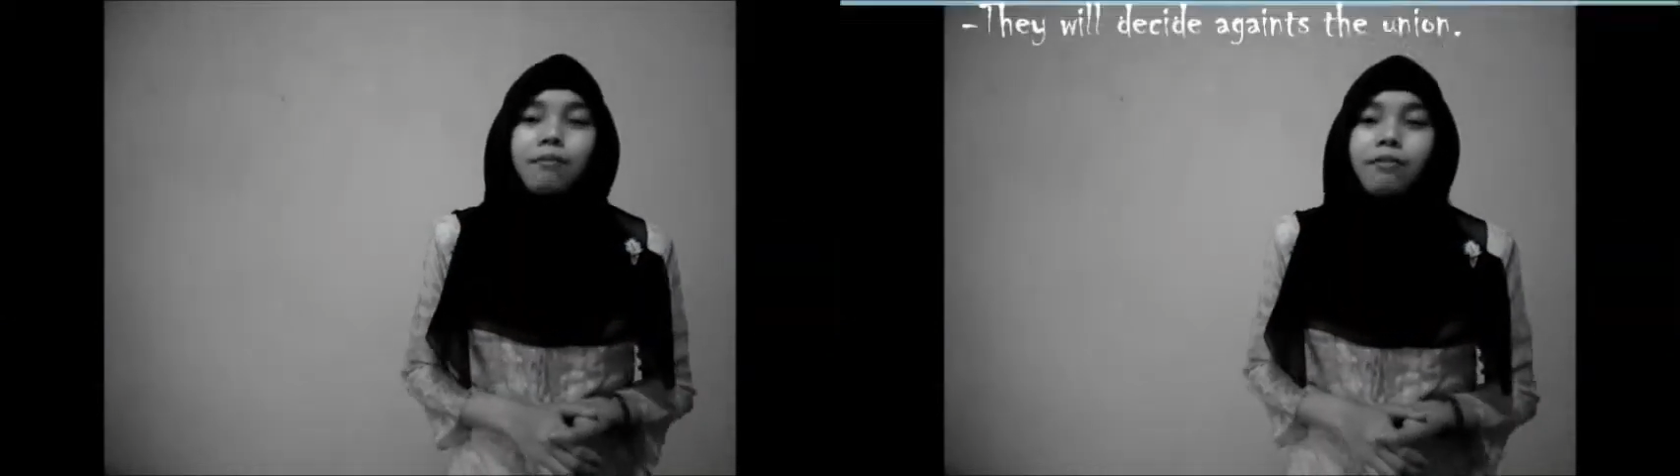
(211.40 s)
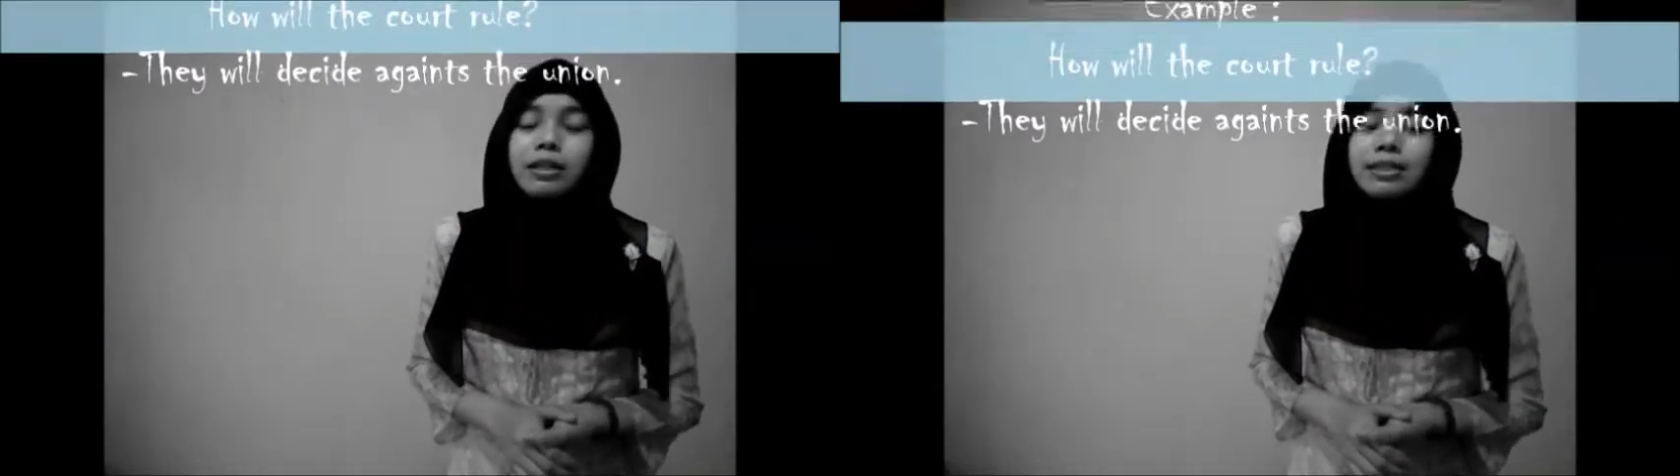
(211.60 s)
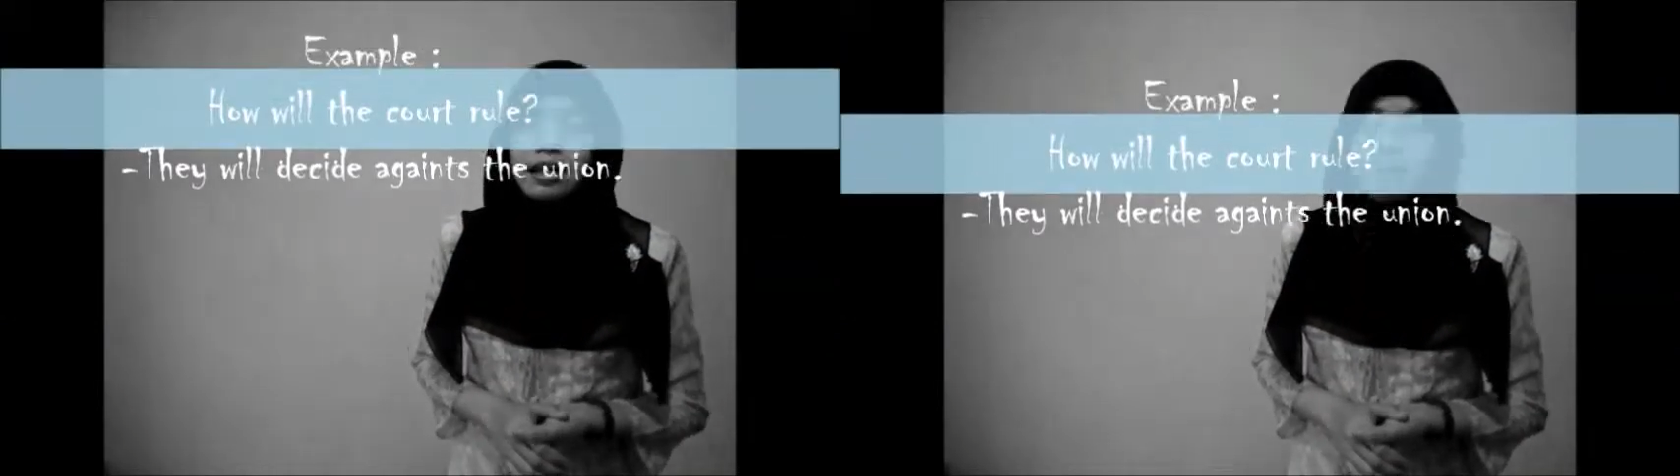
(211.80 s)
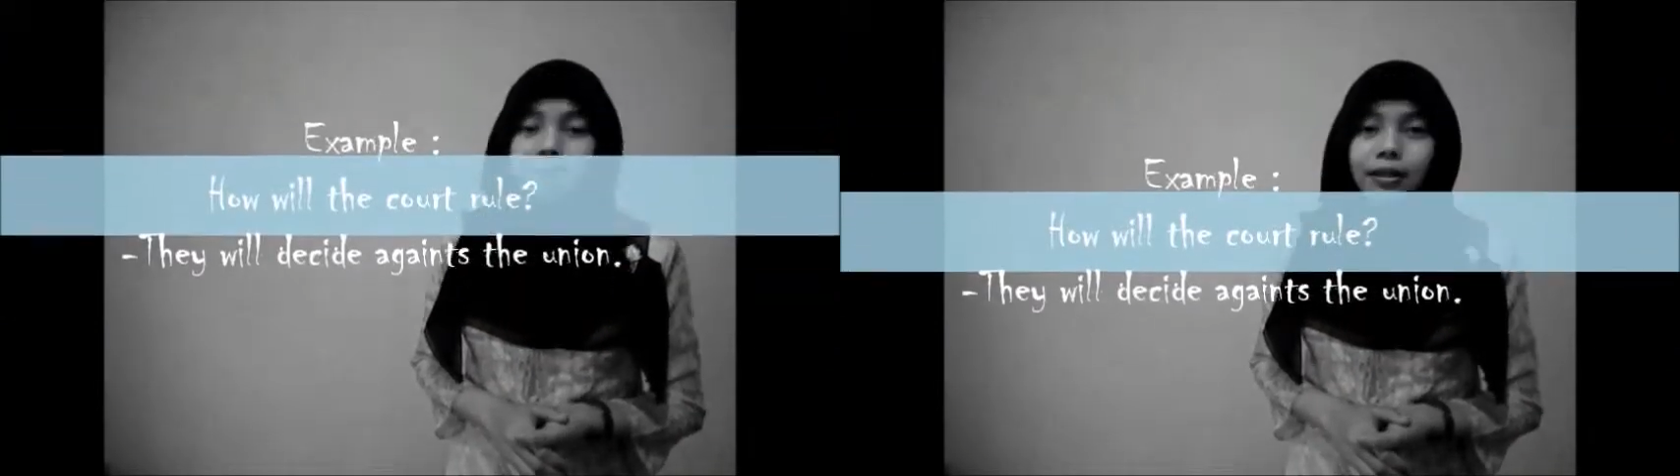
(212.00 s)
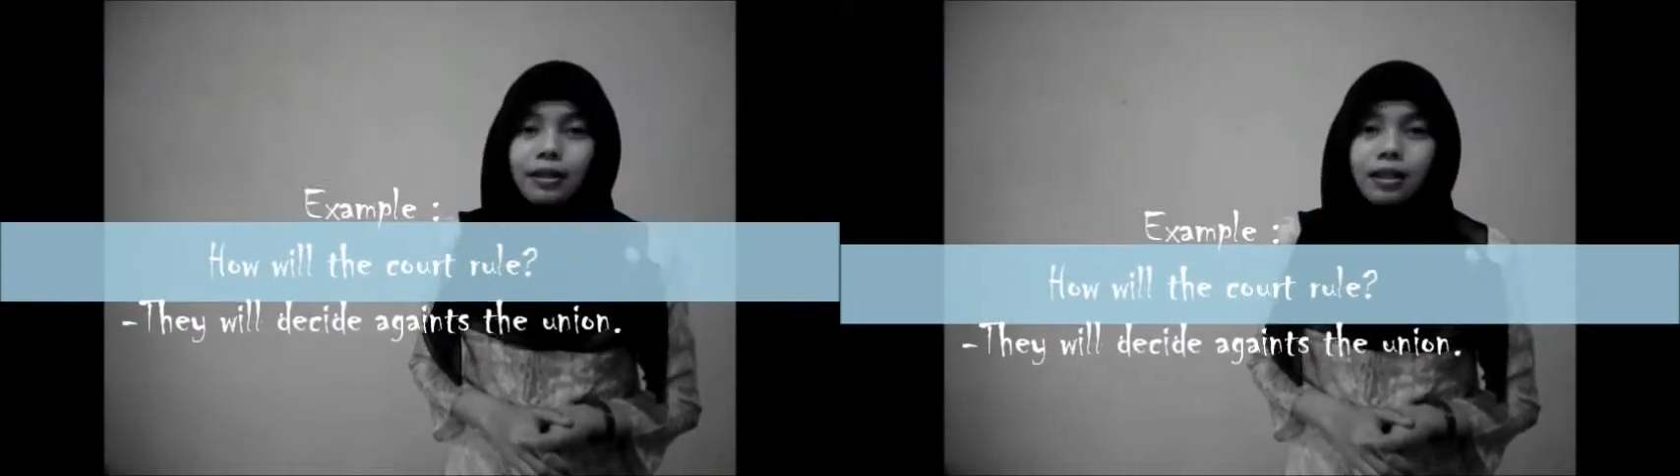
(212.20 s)
For
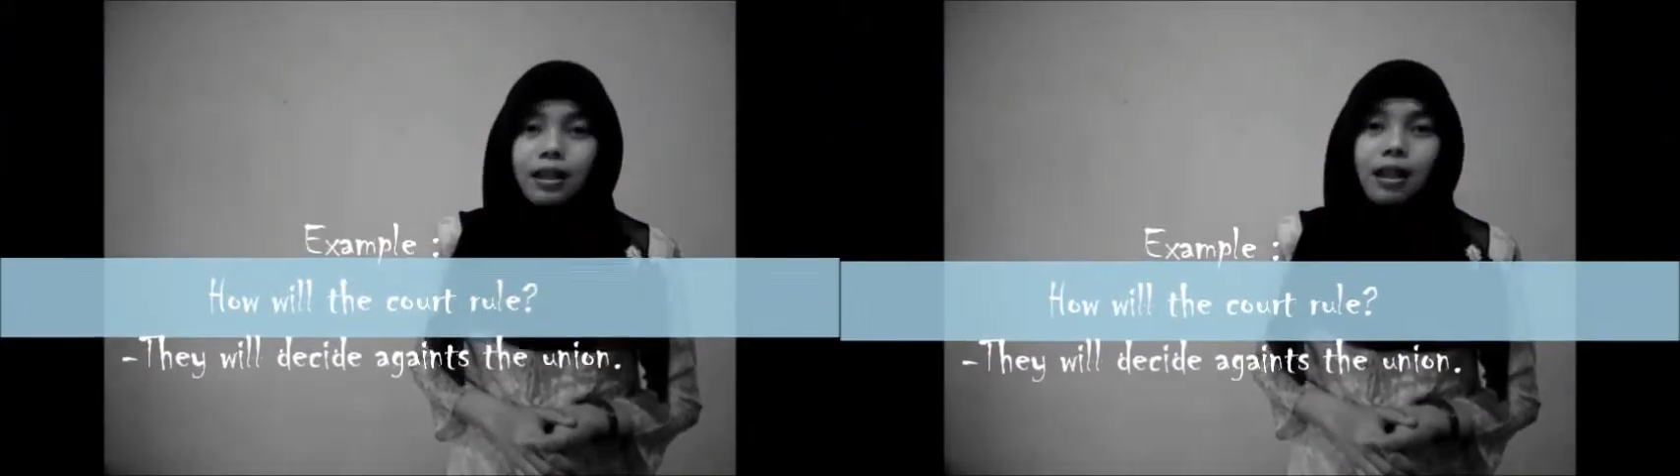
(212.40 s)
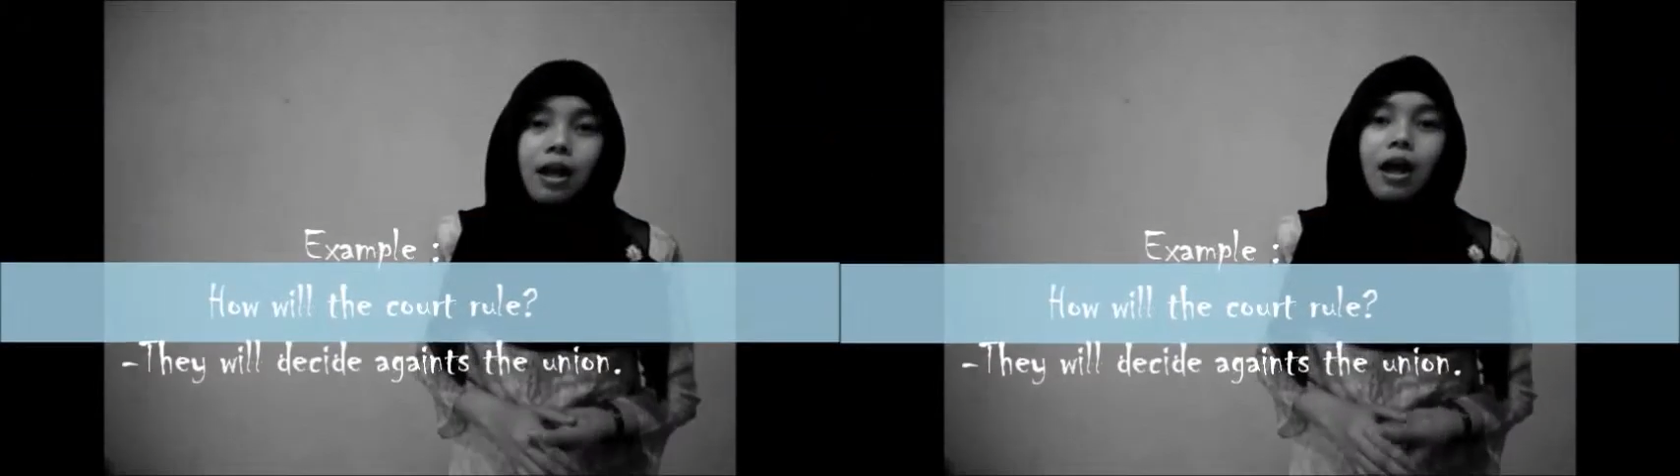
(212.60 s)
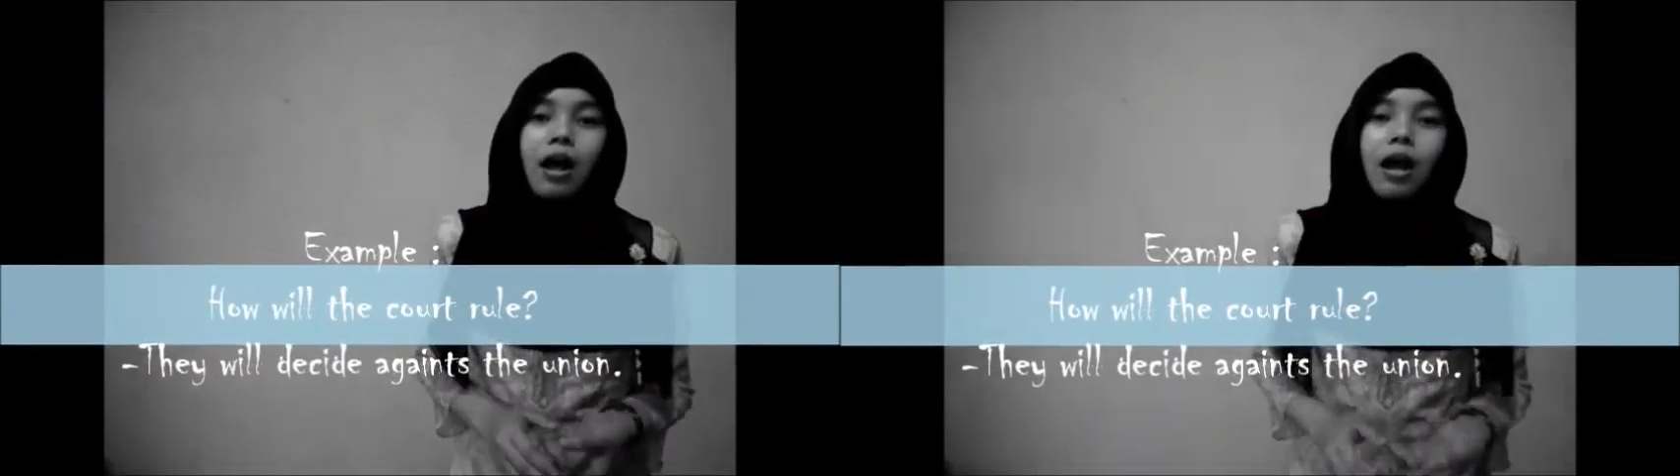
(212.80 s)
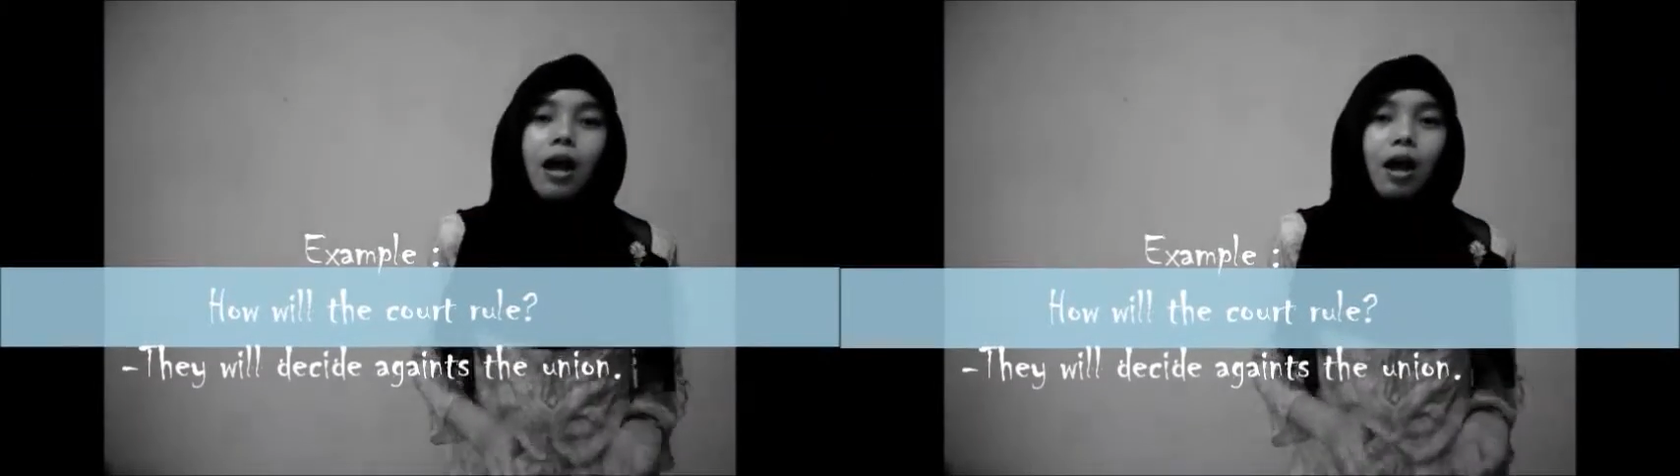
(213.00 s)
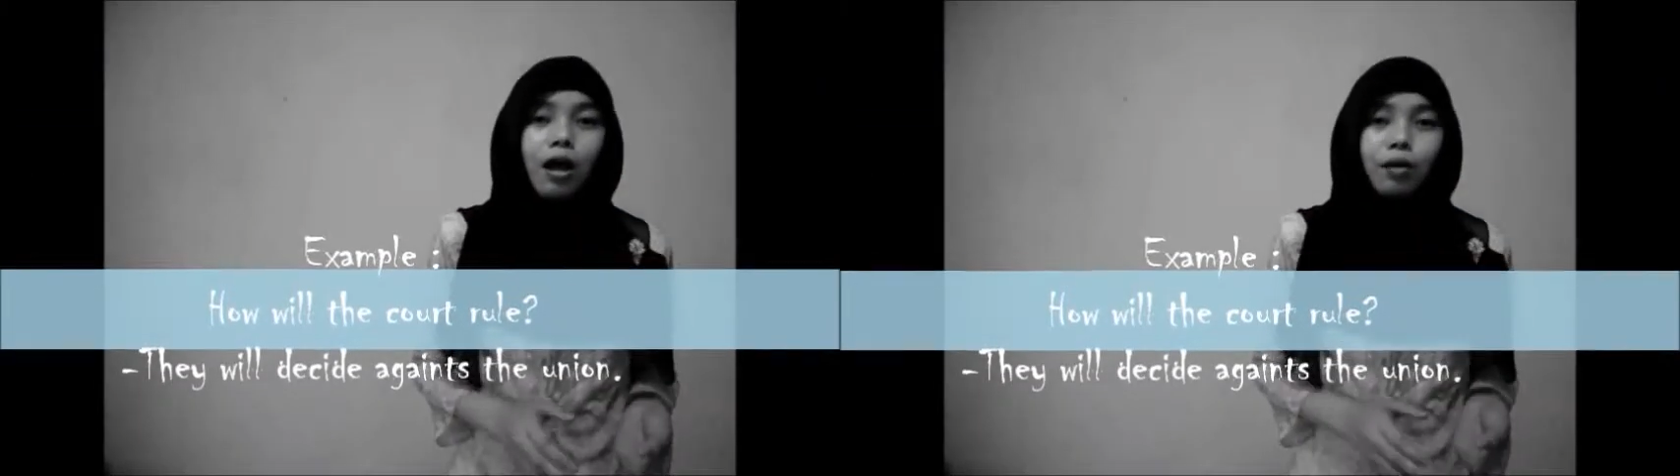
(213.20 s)
example,
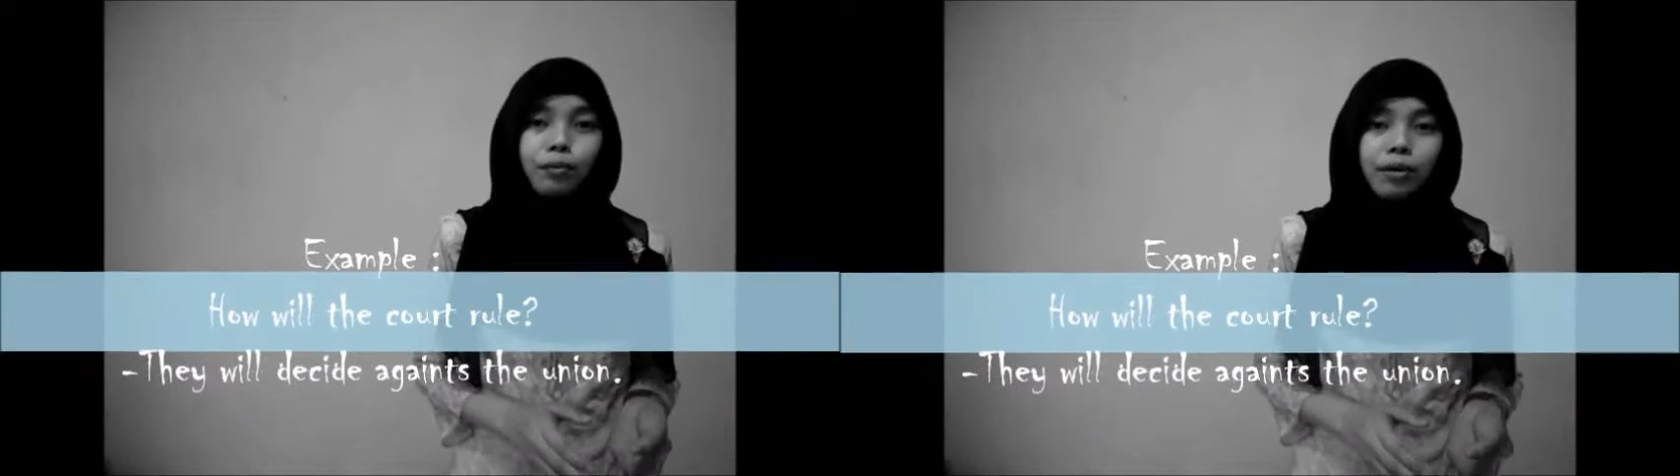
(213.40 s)
how